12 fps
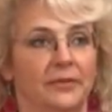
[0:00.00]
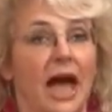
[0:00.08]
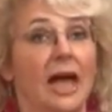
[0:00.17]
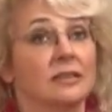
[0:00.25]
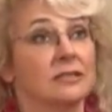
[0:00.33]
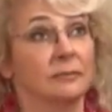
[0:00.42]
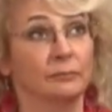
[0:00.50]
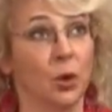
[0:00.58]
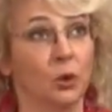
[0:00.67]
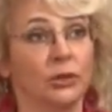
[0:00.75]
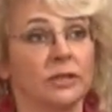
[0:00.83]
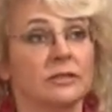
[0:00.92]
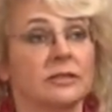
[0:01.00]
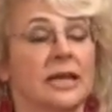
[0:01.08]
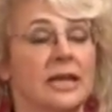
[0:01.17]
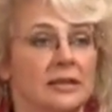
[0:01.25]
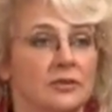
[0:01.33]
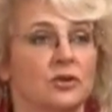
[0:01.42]
That is the boldest
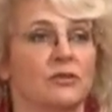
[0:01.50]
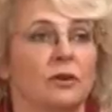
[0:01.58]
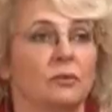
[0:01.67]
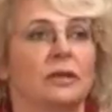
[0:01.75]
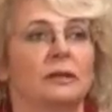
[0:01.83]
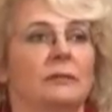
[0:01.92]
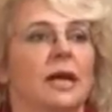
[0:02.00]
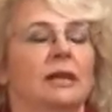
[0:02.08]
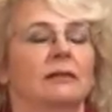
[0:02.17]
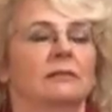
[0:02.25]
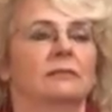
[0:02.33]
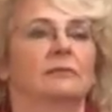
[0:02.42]
answer that we can make.